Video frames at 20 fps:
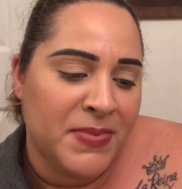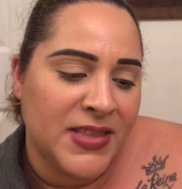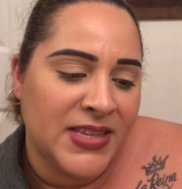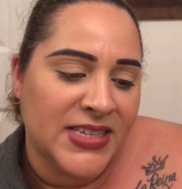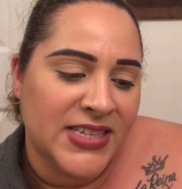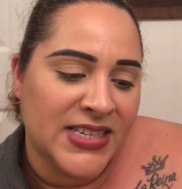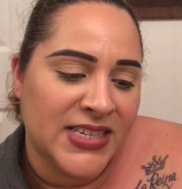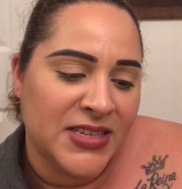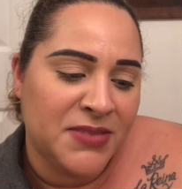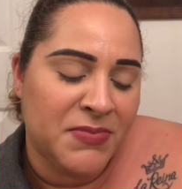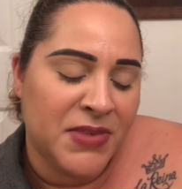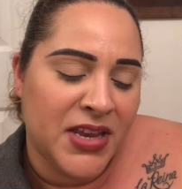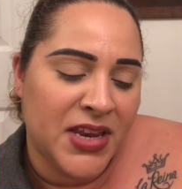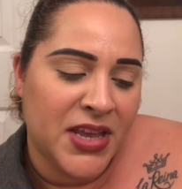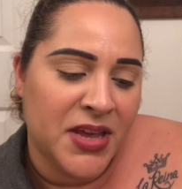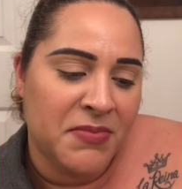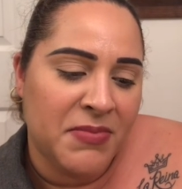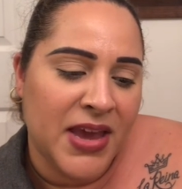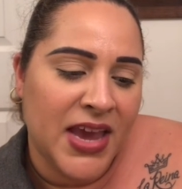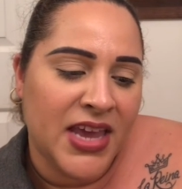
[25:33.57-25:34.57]
This is
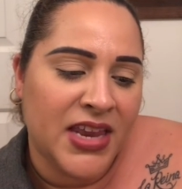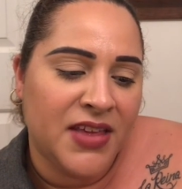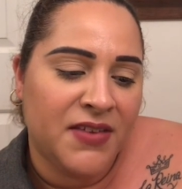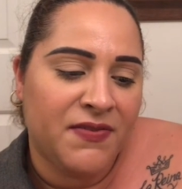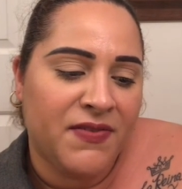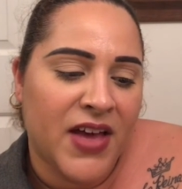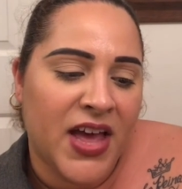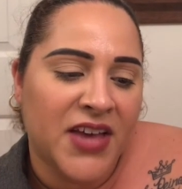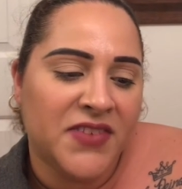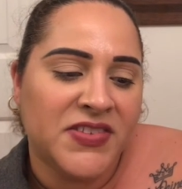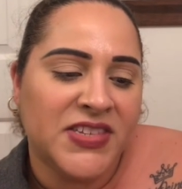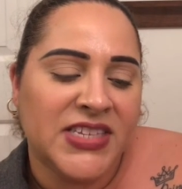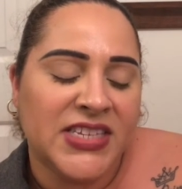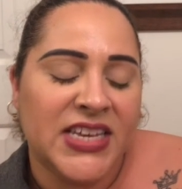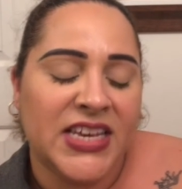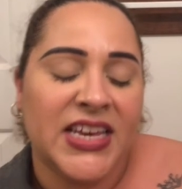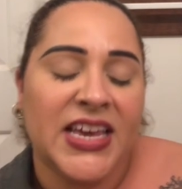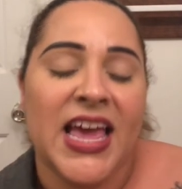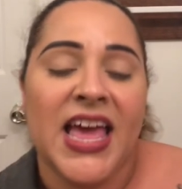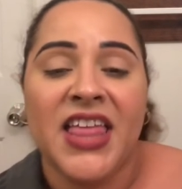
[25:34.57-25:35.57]
medium
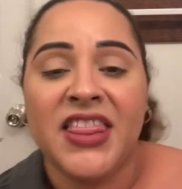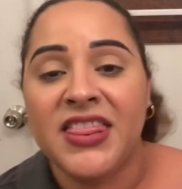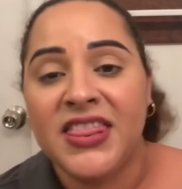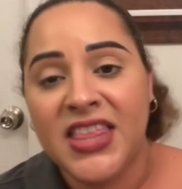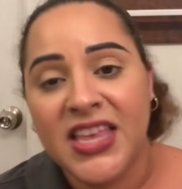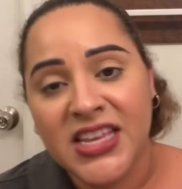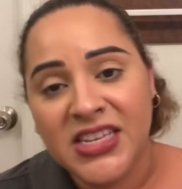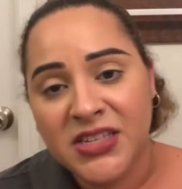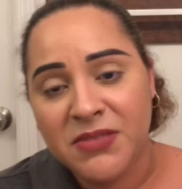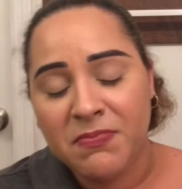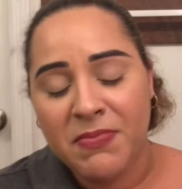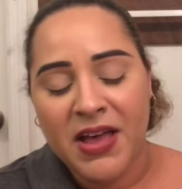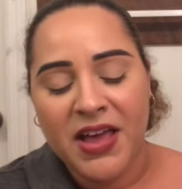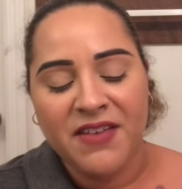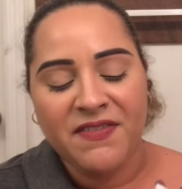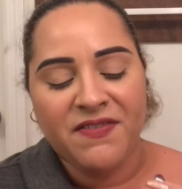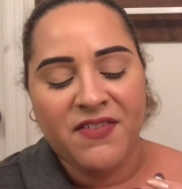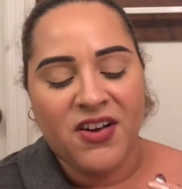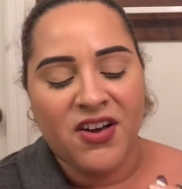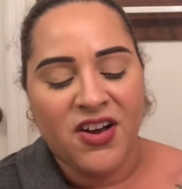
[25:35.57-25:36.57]
85C, and this
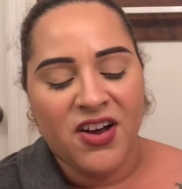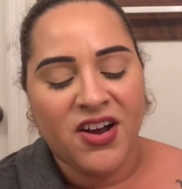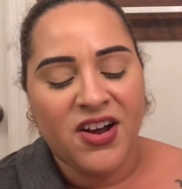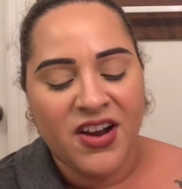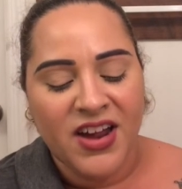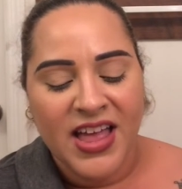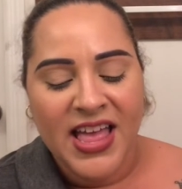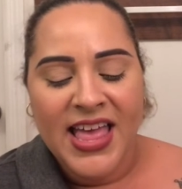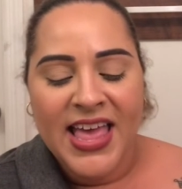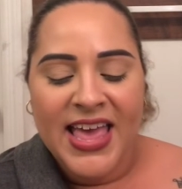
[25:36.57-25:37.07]
by far